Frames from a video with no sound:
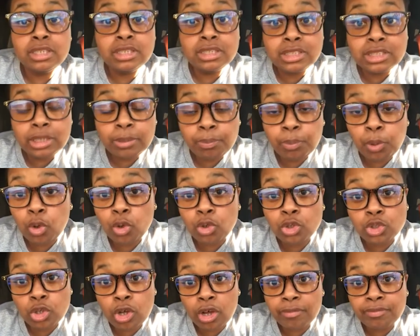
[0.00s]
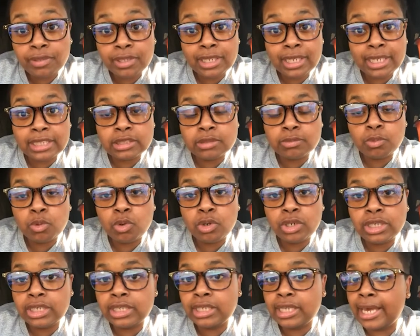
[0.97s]
she pulls off the next
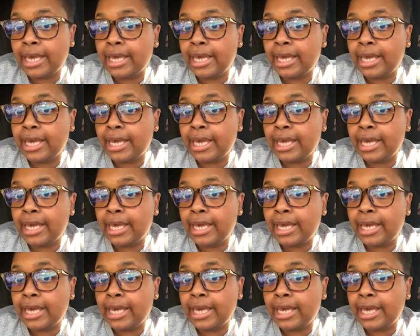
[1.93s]
morning